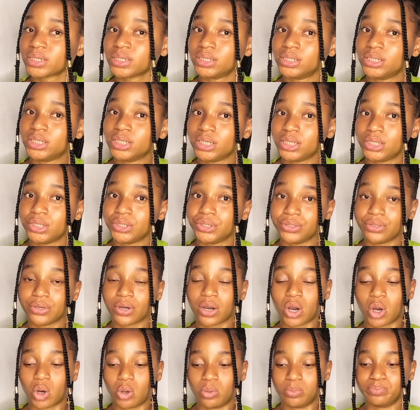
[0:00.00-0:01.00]
the
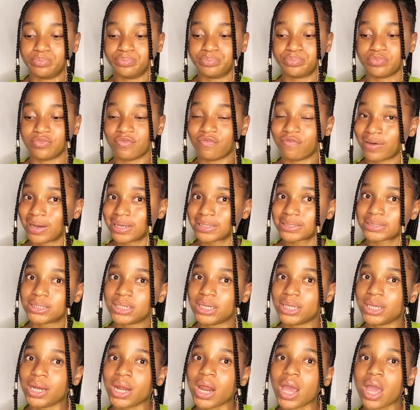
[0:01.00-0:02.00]
um
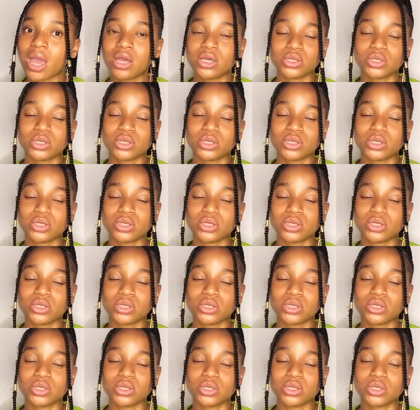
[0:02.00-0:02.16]
Vaseline.